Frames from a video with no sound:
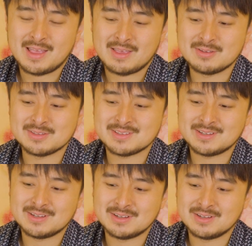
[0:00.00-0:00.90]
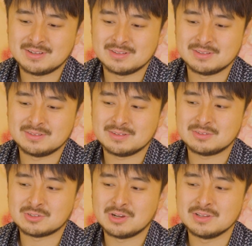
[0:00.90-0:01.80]
It was
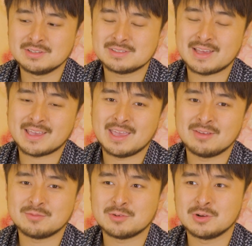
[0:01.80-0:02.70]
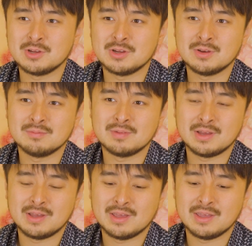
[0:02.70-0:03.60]
drawings that came from
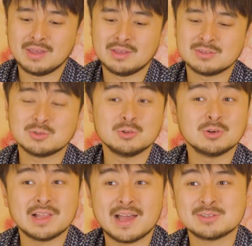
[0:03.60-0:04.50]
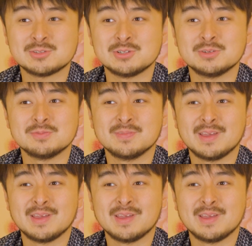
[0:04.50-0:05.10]
a school classroom.